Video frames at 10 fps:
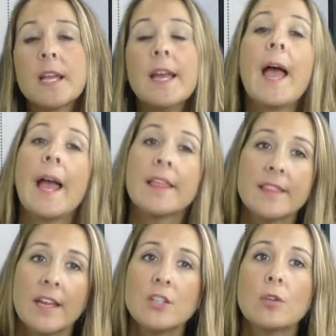and
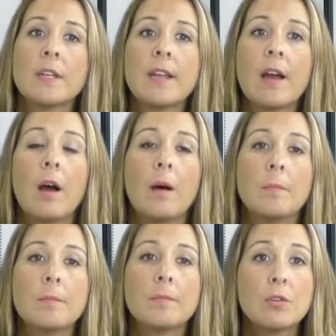then you
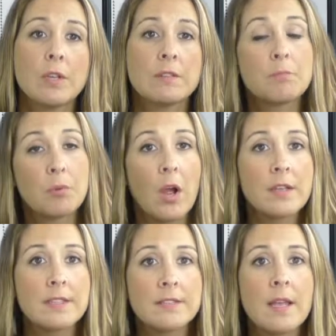can
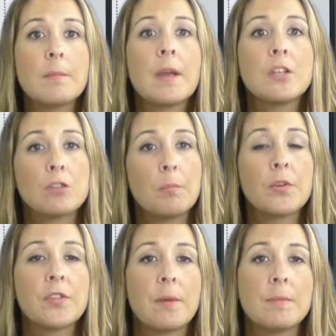process them and you can put
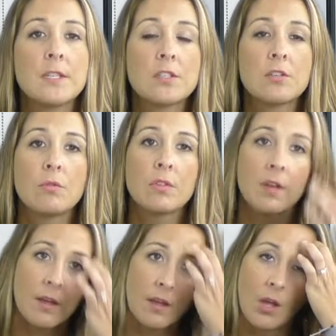them into
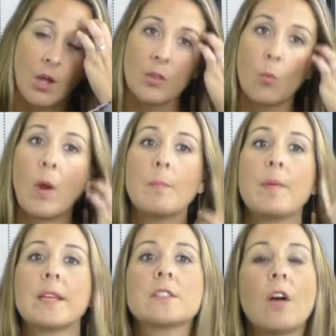the
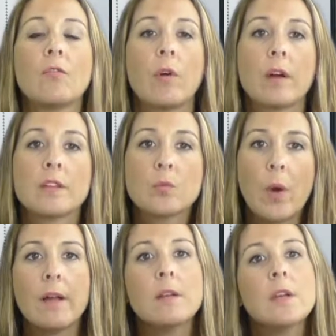web-based software as
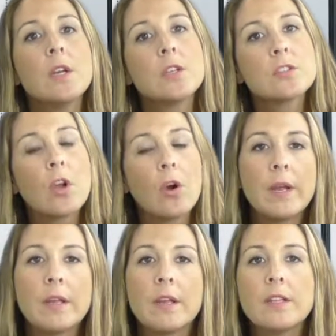well. So
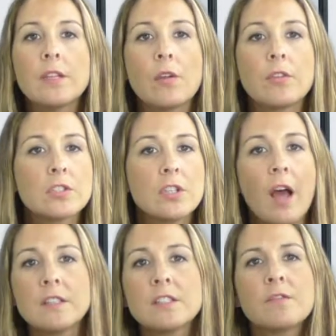there's
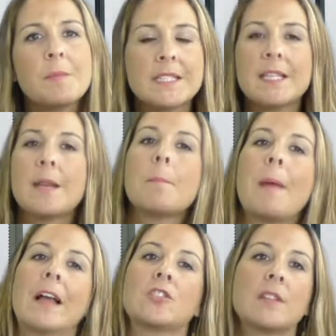lots of mixing and
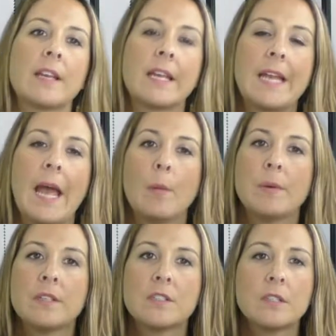matching that can
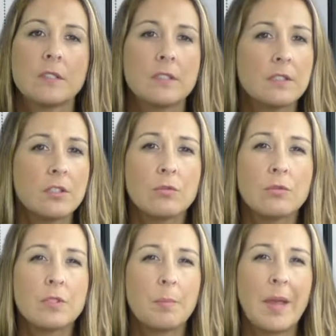happen to
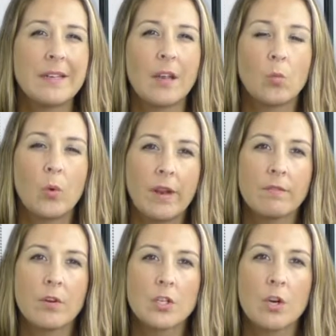depend on whatever
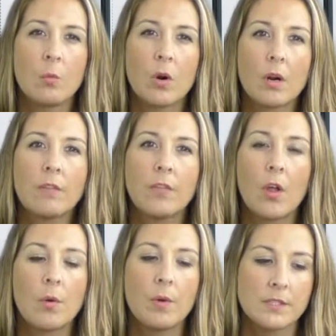your
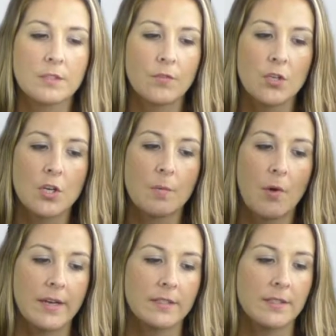workflow is for your
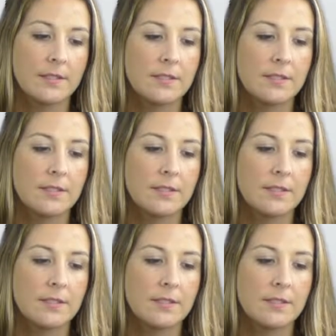practice.